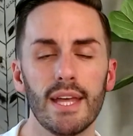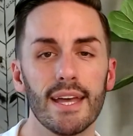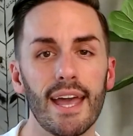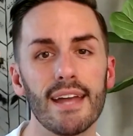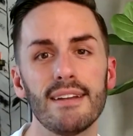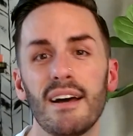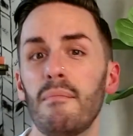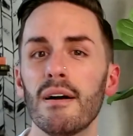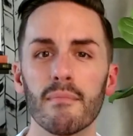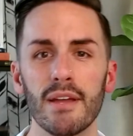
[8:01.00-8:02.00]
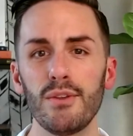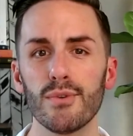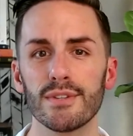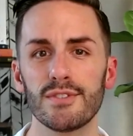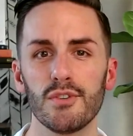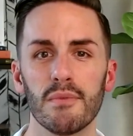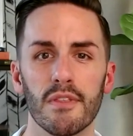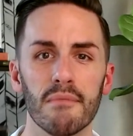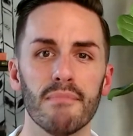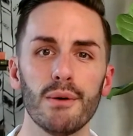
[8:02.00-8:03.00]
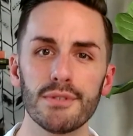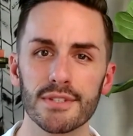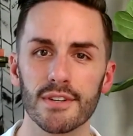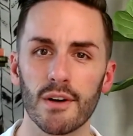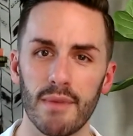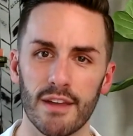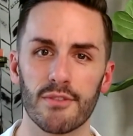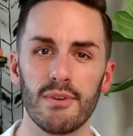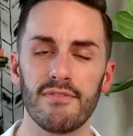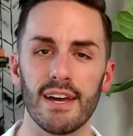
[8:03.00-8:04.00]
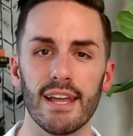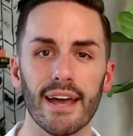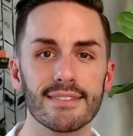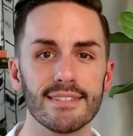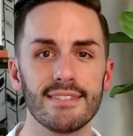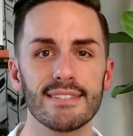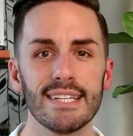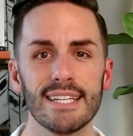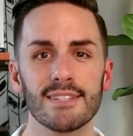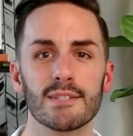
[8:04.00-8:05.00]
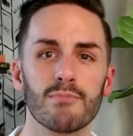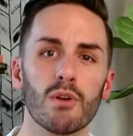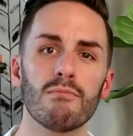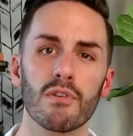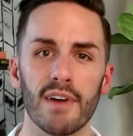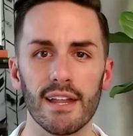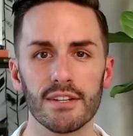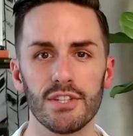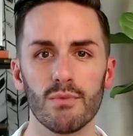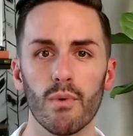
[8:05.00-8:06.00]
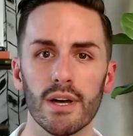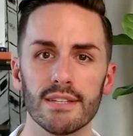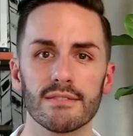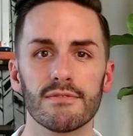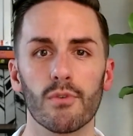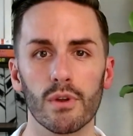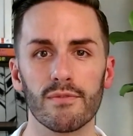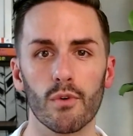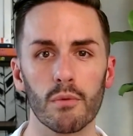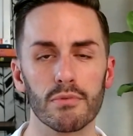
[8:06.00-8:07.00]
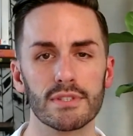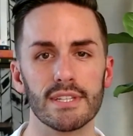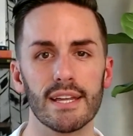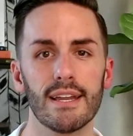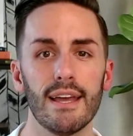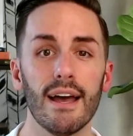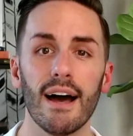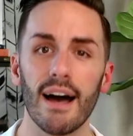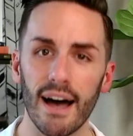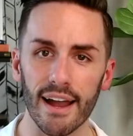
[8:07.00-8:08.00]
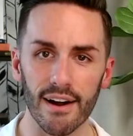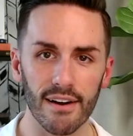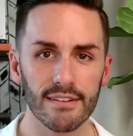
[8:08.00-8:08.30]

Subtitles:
And among men who consumed the most omega-3 fatty acids, sperm morphology was 44% higher.